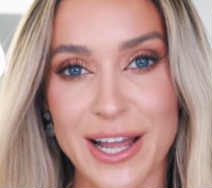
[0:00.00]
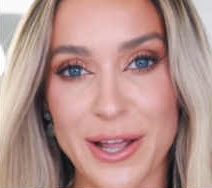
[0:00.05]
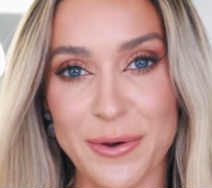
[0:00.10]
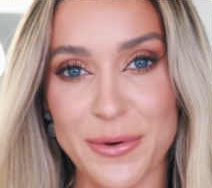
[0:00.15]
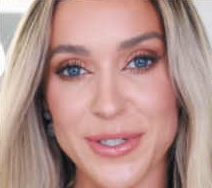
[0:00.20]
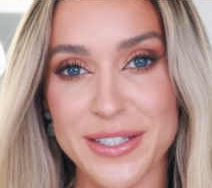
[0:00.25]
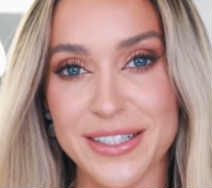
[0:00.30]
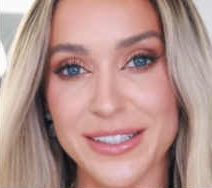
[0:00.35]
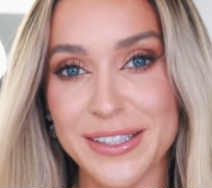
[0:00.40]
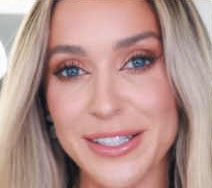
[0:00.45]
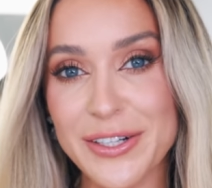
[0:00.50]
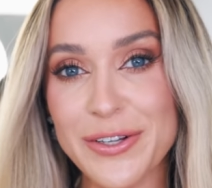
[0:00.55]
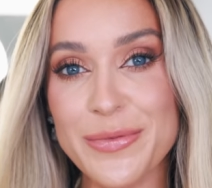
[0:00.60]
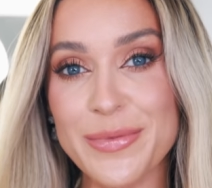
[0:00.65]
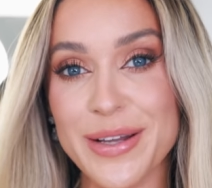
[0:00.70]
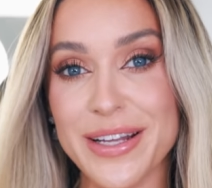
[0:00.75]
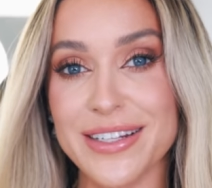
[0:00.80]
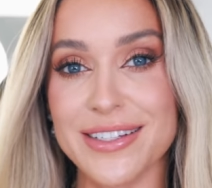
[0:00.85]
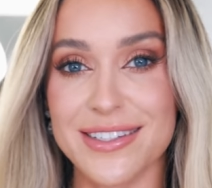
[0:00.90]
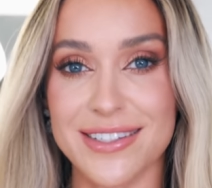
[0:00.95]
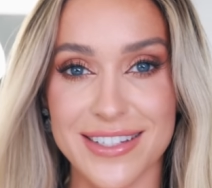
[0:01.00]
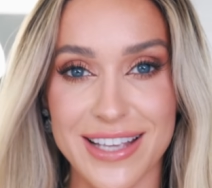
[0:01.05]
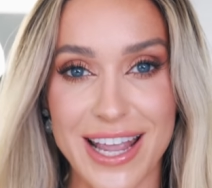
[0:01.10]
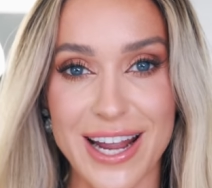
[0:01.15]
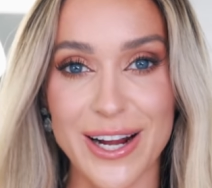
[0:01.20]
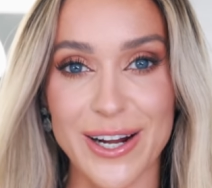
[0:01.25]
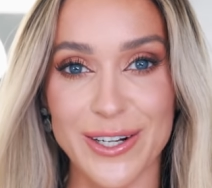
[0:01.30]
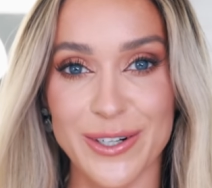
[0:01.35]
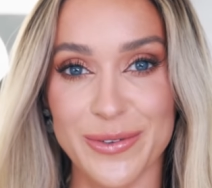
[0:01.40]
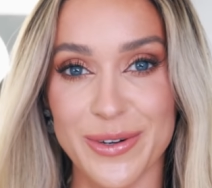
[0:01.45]
I was a little bit
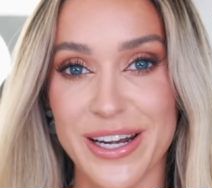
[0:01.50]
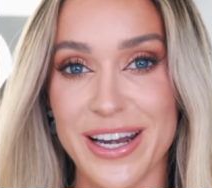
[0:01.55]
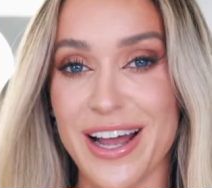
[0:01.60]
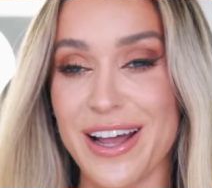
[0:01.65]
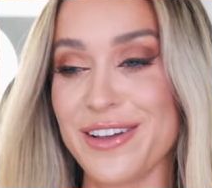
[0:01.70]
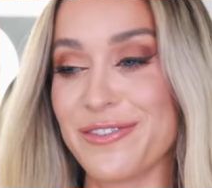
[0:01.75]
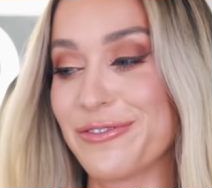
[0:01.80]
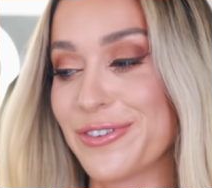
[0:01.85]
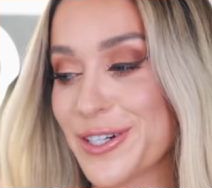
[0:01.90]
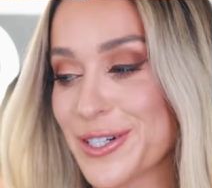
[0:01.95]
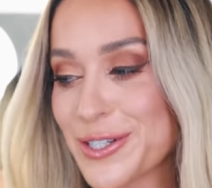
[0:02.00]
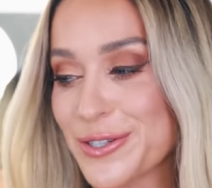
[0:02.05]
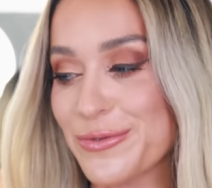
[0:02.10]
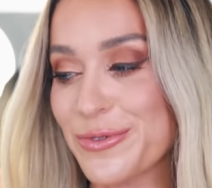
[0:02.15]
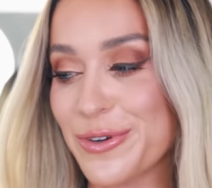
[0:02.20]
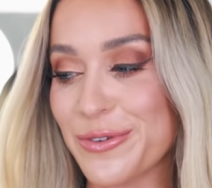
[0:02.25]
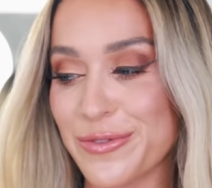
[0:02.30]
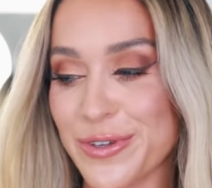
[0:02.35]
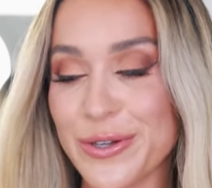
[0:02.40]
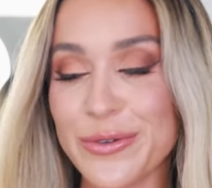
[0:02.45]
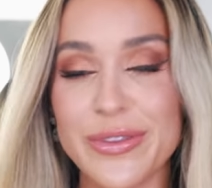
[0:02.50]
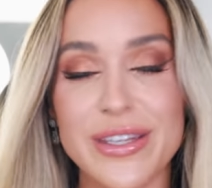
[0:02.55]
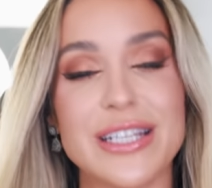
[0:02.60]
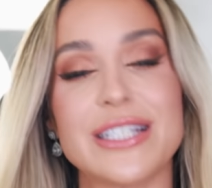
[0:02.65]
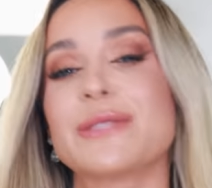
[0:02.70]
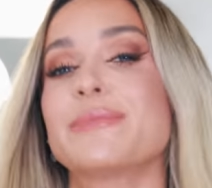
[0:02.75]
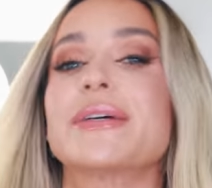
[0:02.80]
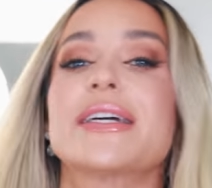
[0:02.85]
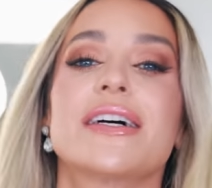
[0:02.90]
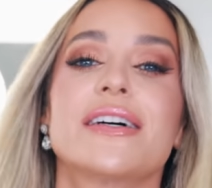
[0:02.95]
scared when I first reviewed
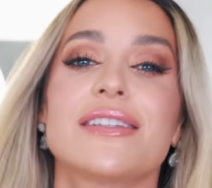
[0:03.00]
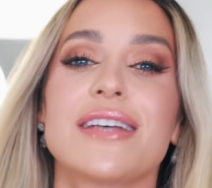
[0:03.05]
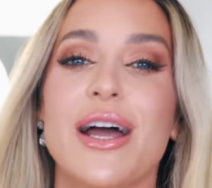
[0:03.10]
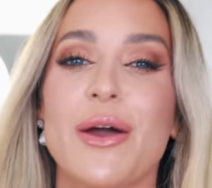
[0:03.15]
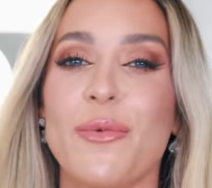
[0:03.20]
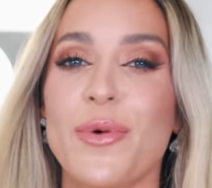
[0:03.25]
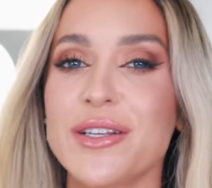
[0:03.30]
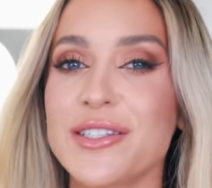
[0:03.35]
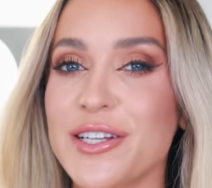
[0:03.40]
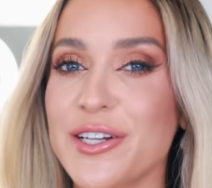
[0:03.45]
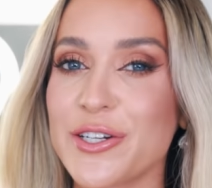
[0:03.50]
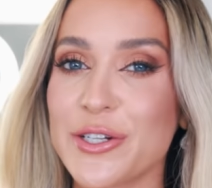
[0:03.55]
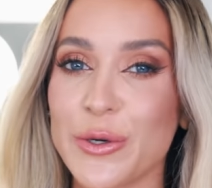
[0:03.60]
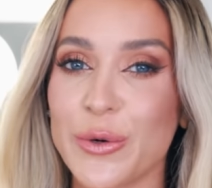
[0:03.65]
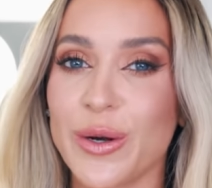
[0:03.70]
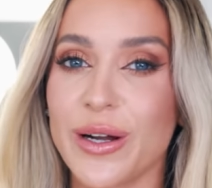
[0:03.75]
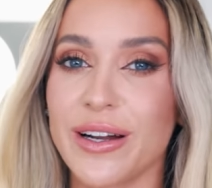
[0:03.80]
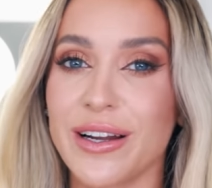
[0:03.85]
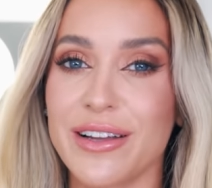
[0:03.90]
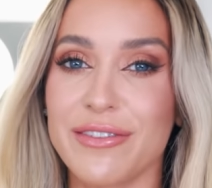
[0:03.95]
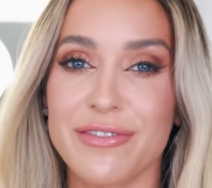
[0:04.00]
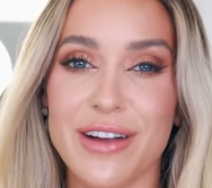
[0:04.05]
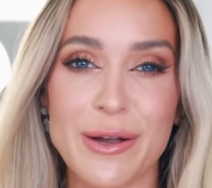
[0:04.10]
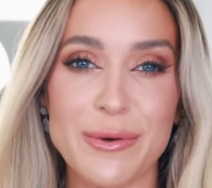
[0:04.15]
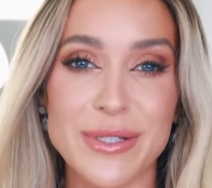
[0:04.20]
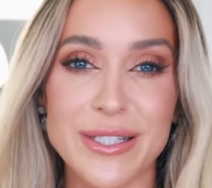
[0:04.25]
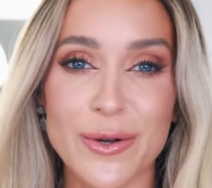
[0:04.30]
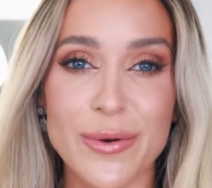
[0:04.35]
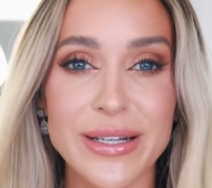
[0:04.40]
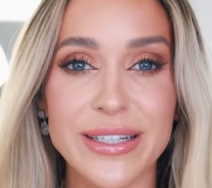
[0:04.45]
this because I wasn't sure if I
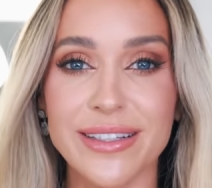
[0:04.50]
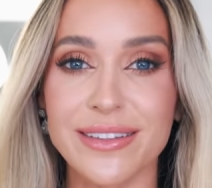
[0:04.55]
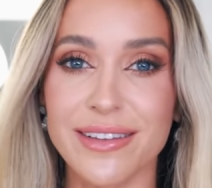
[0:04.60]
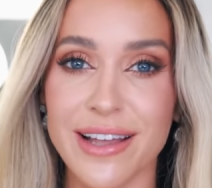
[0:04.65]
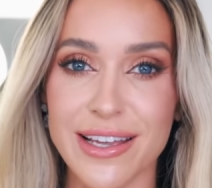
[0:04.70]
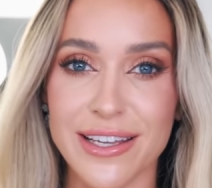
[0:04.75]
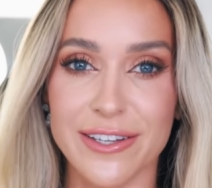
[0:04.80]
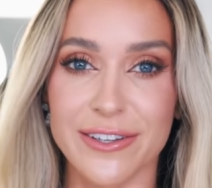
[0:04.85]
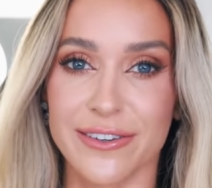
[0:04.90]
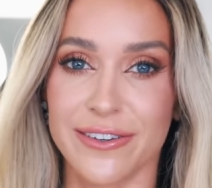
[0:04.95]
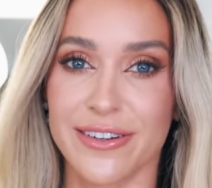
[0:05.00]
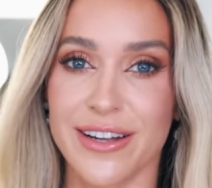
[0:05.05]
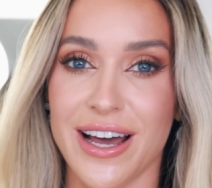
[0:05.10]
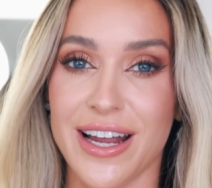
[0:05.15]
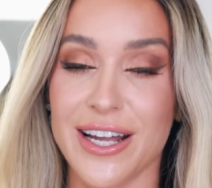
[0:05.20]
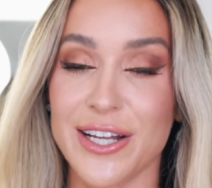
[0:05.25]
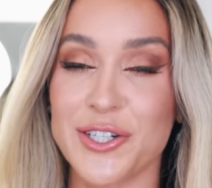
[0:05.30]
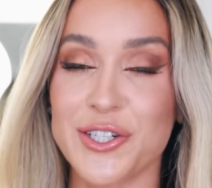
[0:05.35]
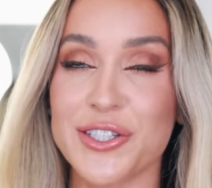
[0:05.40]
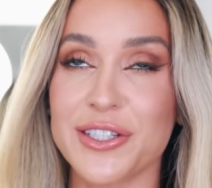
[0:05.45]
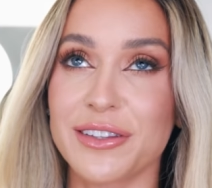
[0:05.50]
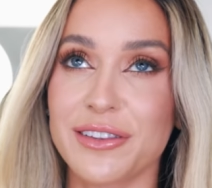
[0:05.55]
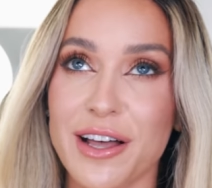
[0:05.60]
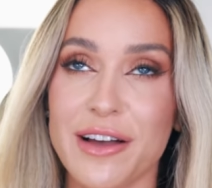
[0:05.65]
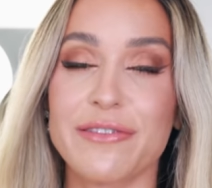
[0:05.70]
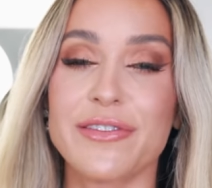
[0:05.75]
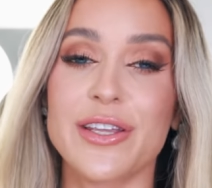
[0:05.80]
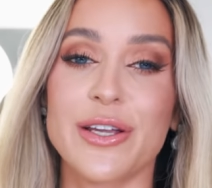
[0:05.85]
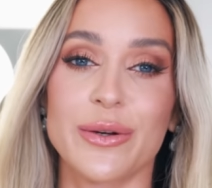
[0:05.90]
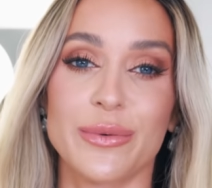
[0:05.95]
was going to like it or not. I just
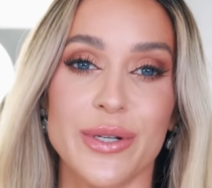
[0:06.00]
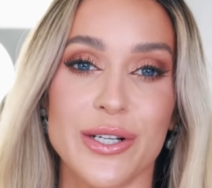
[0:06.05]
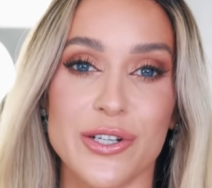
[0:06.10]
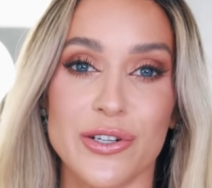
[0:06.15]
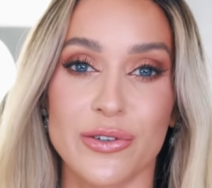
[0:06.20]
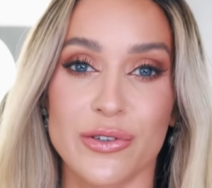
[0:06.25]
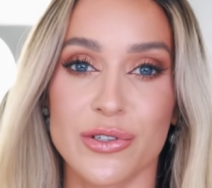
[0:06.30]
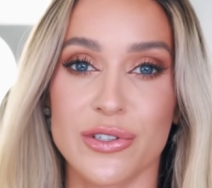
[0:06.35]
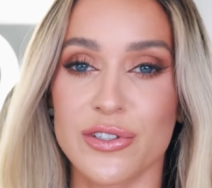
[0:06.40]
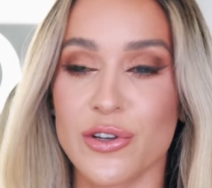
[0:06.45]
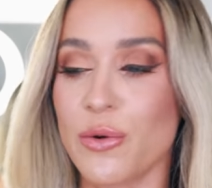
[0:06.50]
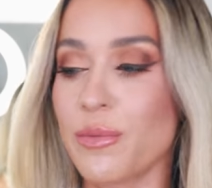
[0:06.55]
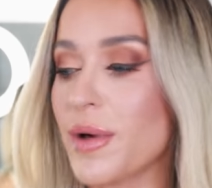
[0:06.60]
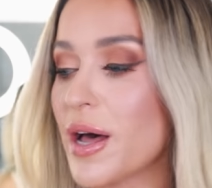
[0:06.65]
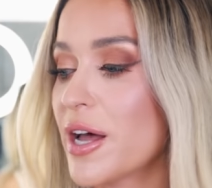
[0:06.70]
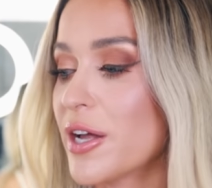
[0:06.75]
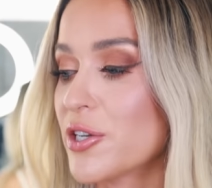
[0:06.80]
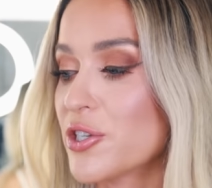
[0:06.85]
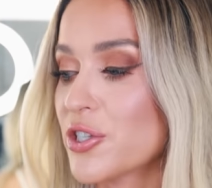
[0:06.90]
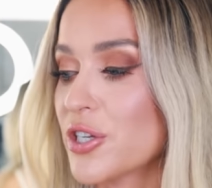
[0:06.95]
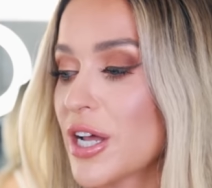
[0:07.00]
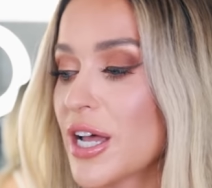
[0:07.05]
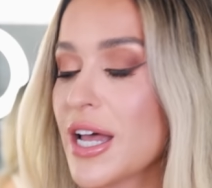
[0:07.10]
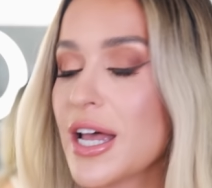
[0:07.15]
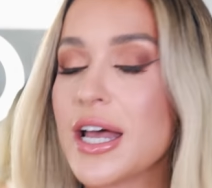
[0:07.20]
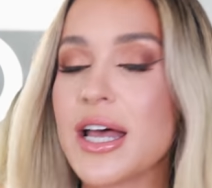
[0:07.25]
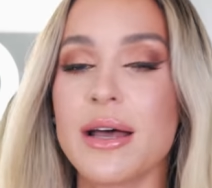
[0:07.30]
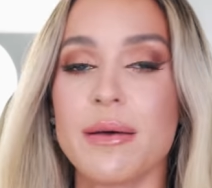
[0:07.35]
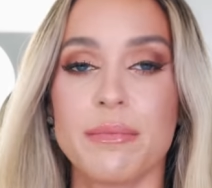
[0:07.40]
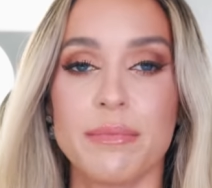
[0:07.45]
loved the original so much,
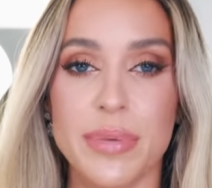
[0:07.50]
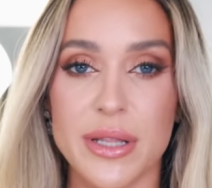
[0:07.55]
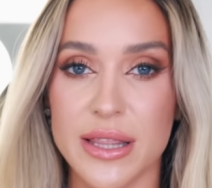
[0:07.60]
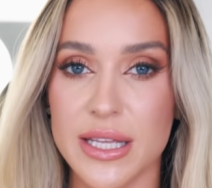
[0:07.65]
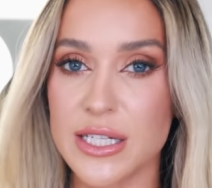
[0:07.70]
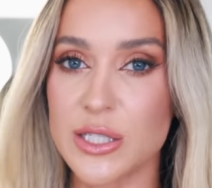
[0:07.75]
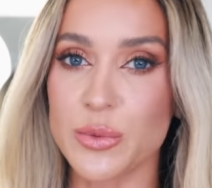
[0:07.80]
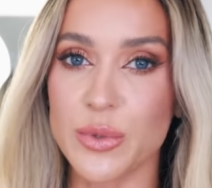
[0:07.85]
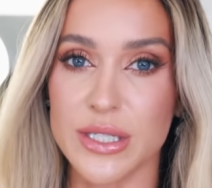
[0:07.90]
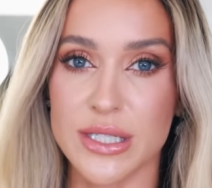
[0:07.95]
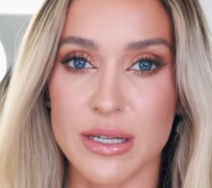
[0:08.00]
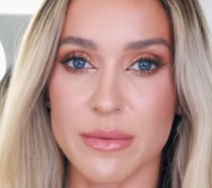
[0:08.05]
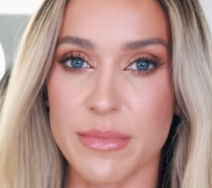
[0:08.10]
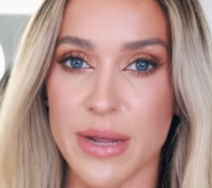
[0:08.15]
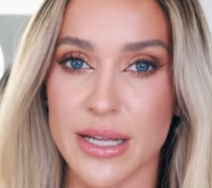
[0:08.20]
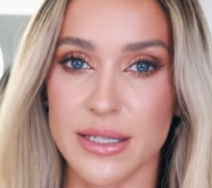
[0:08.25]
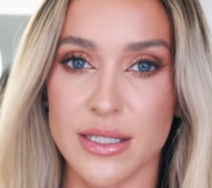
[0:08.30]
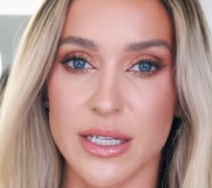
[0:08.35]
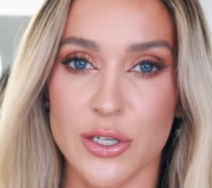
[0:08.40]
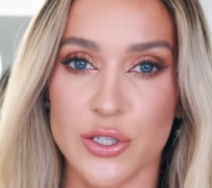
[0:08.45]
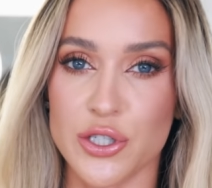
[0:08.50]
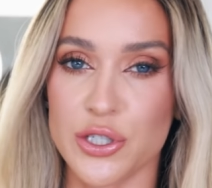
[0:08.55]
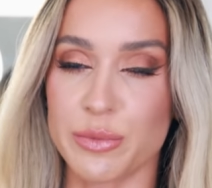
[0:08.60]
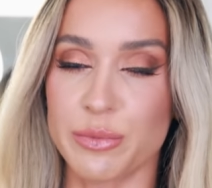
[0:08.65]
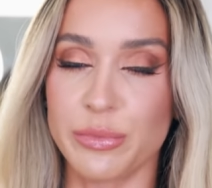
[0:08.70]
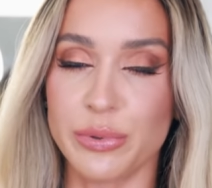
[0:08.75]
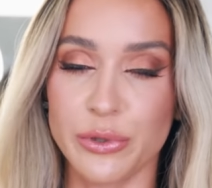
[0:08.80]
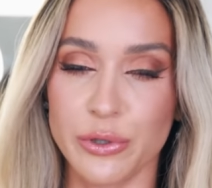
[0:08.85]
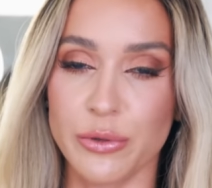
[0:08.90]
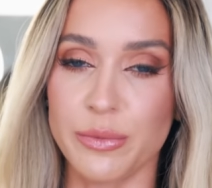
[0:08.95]
but this was amazing,
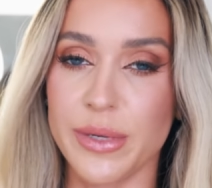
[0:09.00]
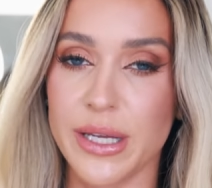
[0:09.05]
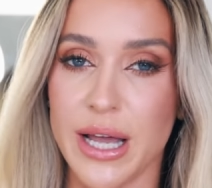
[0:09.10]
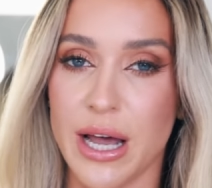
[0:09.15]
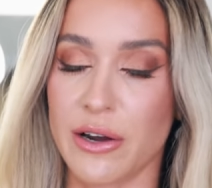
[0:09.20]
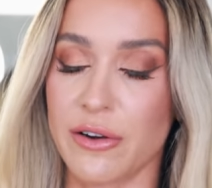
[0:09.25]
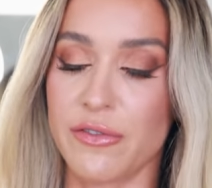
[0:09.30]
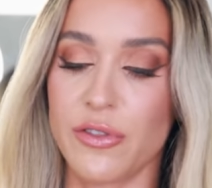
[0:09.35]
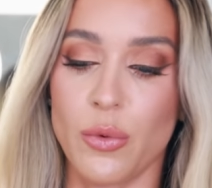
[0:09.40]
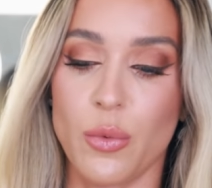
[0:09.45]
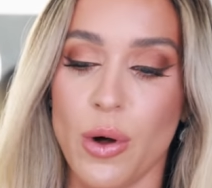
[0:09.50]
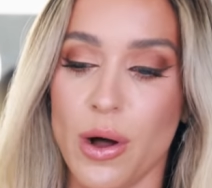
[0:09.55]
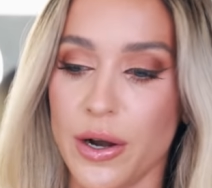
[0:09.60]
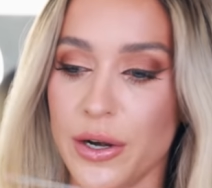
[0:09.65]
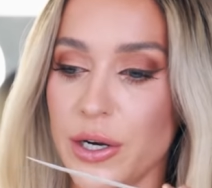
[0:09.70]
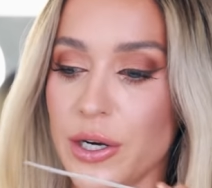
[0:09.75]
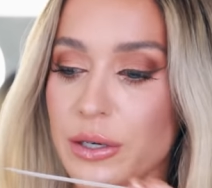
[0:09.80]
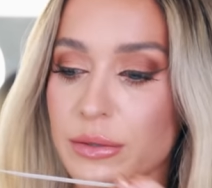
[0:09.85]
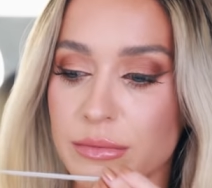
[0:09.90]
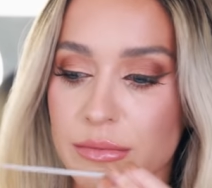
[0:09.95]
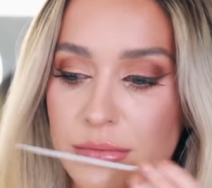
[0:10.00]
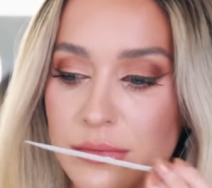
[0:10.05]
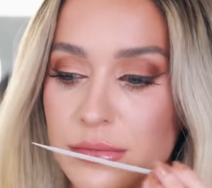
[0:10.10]
just blew me out of the water.